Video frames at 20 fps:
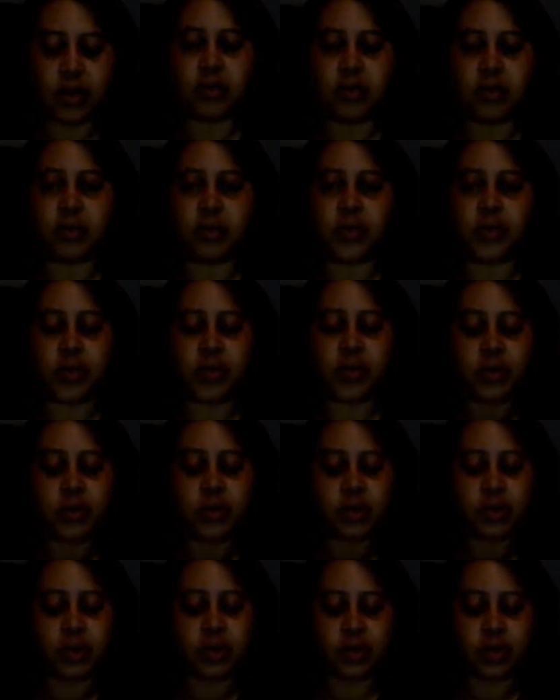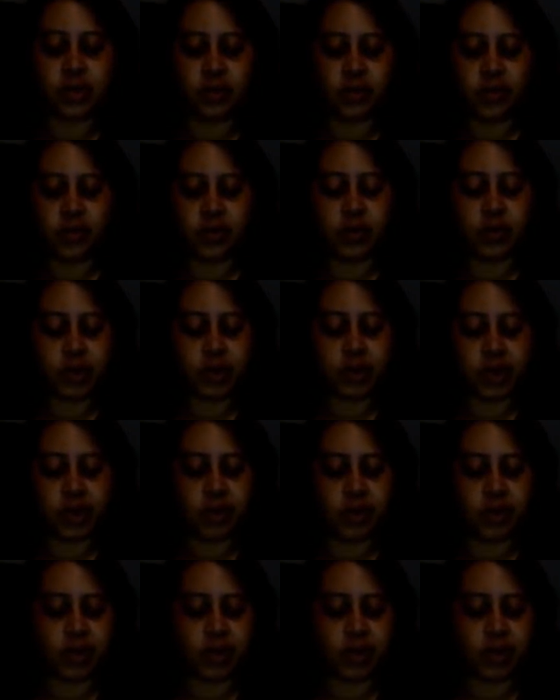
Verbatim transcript: review something for them.